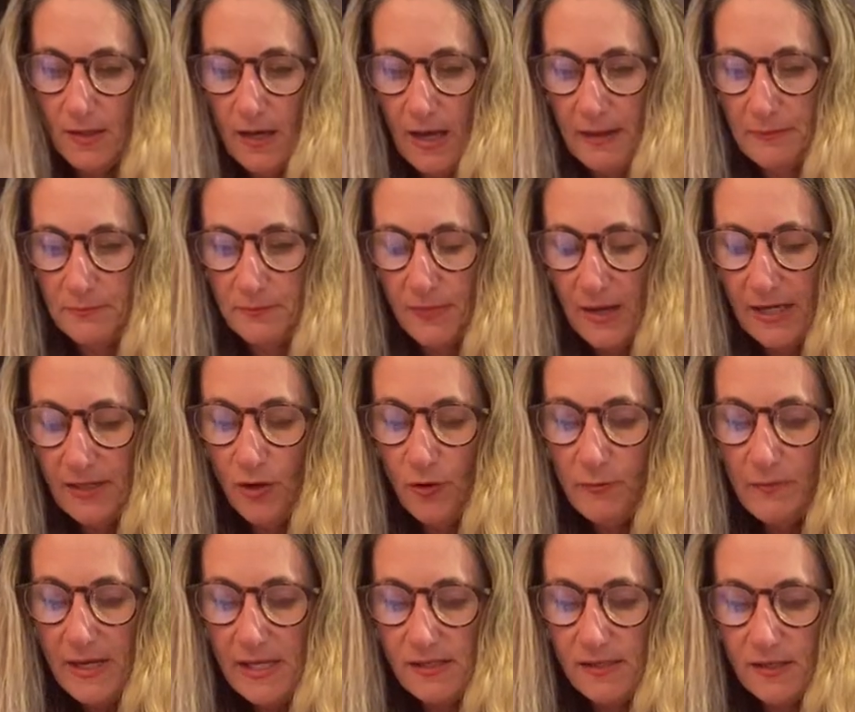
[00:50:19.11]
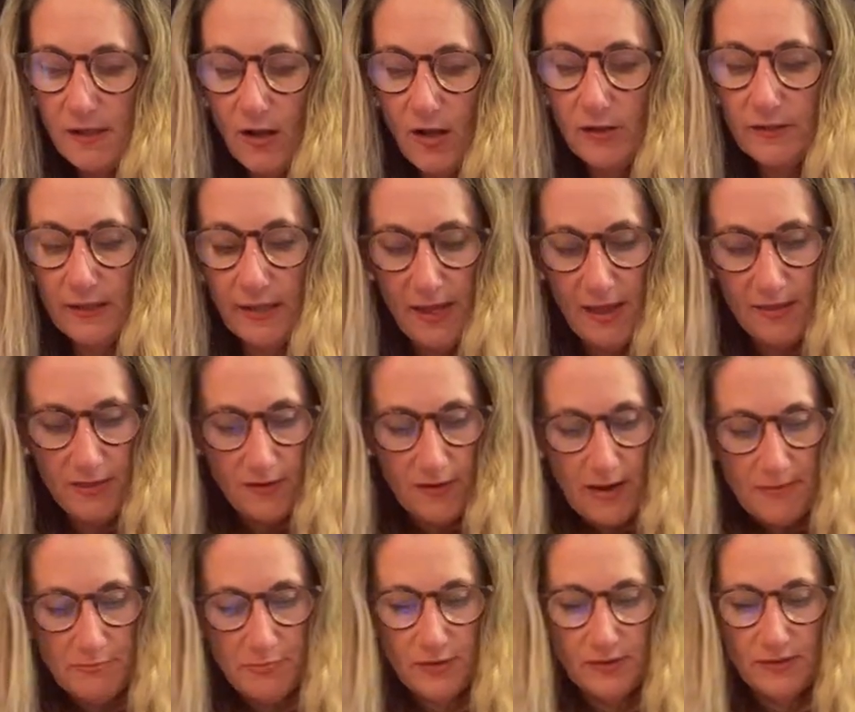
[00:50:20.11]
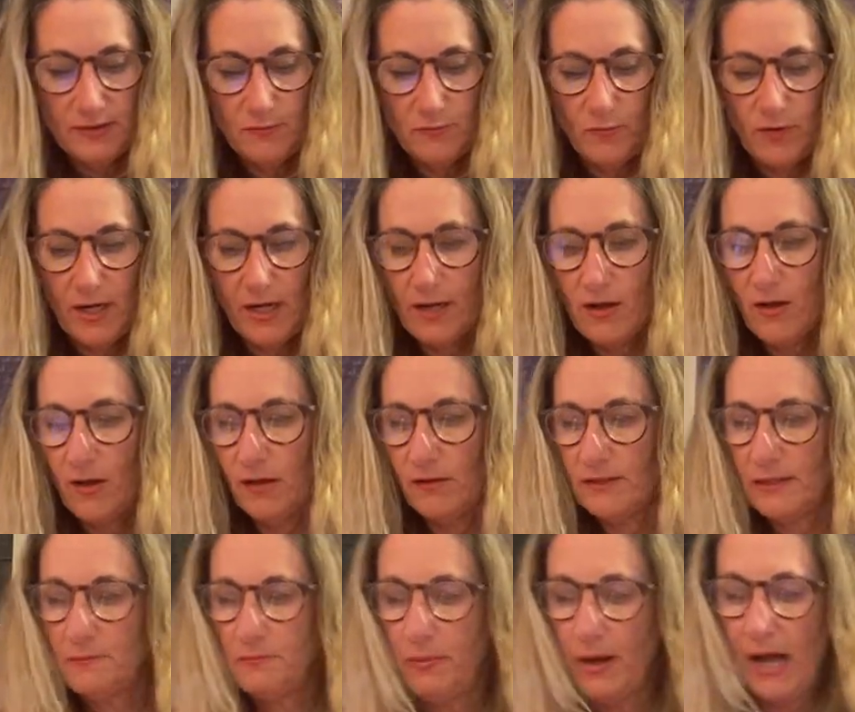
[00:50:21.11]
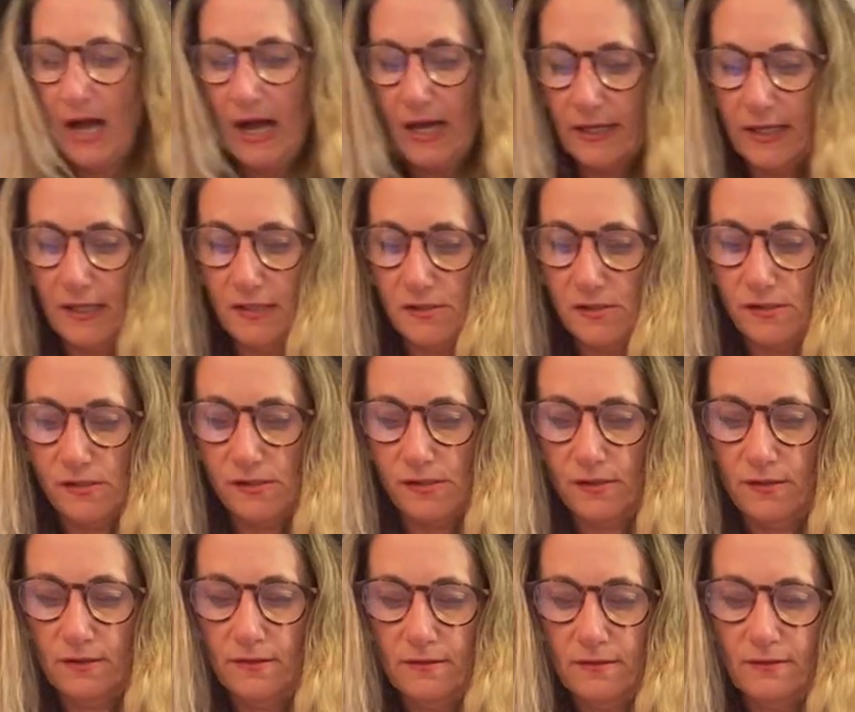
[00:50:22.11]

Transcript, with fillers: I, I don't mix it all together. I put them what I call in pockets.